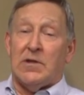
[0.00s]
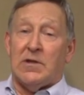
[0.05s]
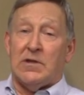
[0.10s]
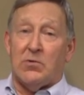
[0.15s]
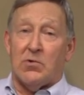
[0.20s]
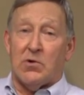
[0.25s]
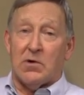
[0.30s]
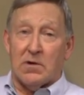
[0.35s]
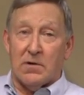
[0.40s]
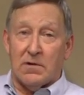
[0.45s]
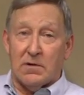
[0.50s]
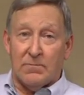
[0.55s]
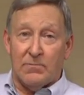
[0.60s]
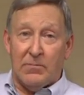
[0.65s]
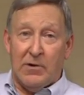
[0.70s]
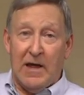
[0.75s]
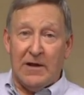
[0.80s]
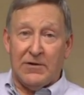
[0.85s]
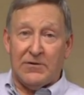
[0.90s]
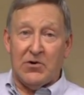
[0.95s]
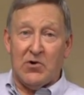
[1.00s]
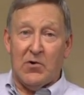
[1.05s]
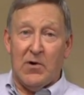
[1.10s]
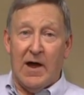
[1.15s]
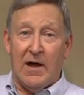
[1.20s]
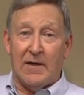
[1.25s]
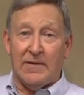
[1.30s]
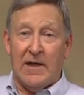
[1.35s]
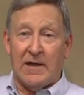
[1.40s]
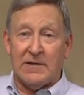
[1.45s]
then you want to
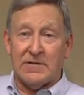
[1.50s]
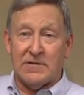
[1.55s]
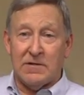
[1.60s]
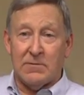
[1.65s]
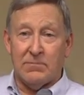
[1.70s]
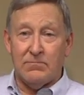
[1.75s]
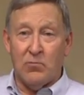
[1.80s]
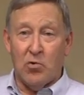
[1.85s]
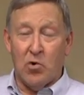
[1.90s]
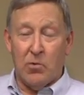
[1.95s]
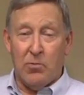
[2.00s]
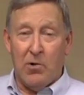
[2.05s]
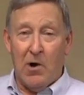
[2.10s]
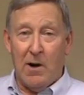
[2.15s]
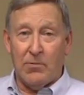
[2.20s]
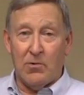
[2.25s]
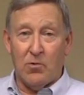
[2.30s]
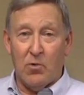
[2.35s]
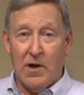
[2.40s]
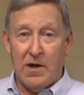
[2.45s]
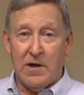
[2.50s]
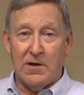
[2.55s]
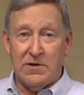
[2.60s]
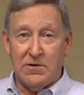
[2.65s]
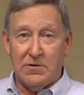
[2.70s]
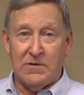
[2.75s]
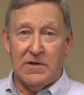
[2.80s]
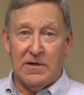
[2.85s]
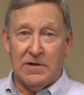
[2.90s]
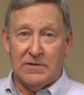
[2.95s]
plateau out. That's the more proper way to
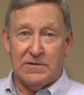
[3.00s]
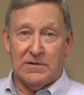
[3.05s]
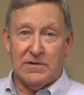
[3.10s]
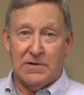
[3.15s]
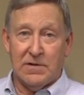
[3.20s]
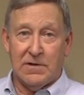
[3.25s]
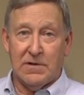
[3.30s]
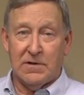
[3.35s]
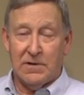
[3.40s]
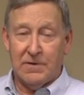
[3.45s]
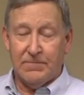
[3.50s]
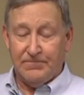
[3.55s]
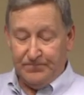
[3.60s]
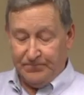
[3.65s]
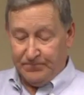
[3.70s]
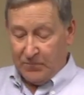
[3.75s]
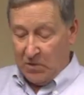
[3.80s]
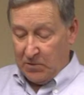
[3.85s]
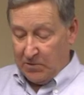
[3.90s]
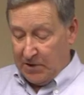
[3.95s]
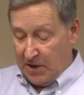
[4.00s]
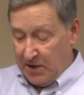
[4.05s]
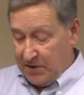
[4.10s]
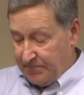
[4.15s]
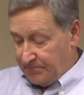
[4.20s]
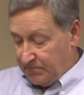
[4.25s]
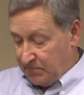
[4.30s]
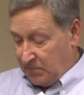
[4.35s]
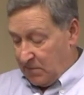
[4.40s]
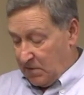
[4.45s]
do this.
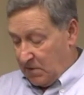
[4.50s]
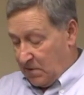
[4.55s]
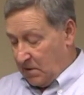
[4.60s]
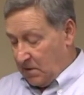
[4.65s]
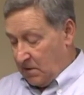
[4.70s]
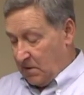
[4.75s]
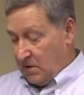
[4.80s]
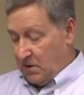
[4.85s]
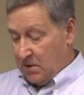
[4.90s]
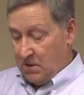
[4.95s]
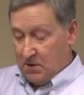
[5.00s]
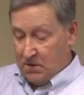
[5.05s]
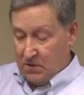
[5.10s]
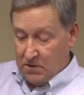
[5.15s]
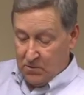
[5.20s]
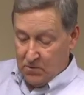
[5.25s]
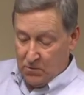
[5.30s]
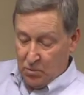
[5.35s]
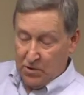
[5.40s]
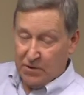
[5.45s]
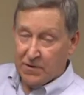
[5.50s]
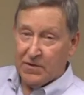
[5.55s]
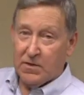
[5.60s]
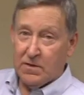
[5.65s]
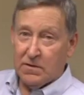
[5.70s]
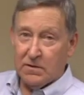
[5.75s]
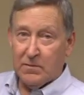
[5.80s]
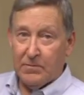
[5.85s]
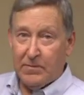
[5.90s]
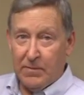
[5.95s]
Okay,
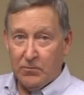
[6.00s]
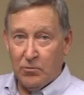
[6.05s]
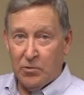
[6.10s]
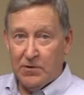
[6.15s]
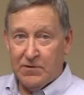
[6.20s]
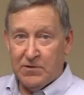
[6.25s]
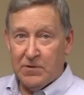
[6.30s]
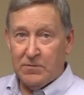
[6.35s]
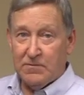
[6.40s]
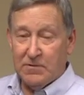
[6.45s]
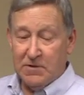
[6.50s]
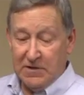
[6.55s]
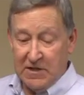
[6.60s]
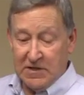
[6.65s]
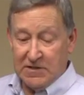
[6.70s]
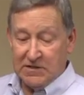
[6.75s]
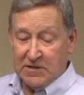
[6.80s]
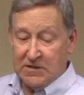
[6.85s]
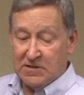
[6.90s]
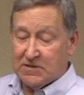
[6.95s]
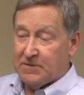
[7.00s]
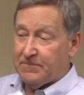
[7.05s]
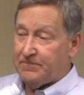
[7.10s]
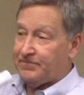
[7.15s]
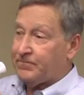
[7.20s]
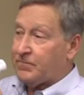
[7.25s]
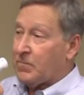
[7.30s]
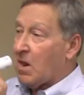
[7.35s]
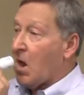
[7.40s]
with the discus.